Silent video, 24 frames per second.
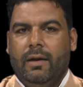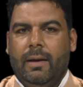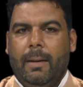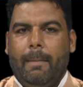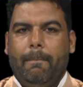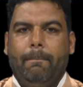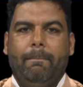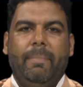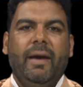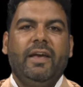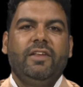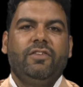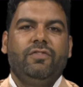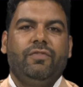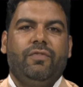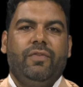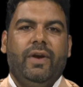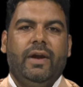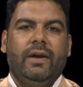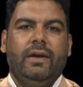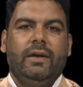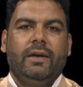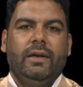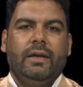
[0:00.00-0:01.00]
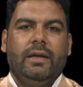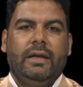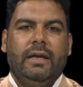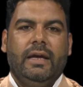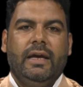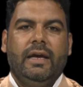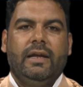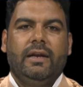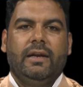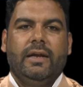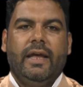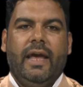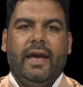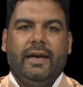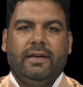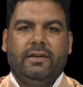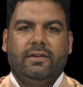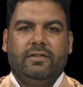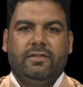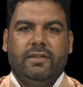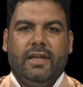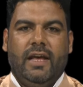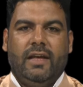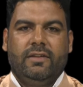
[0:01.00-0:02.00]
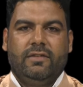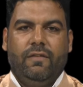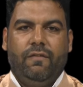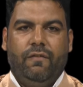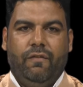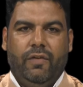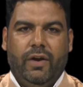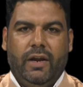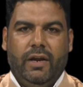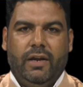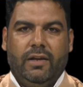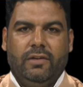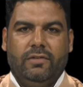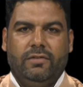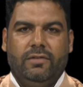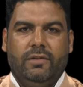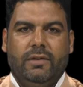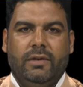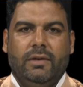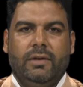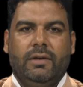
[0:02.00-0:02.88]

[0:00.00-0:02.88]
Best friend here acts as a phrase.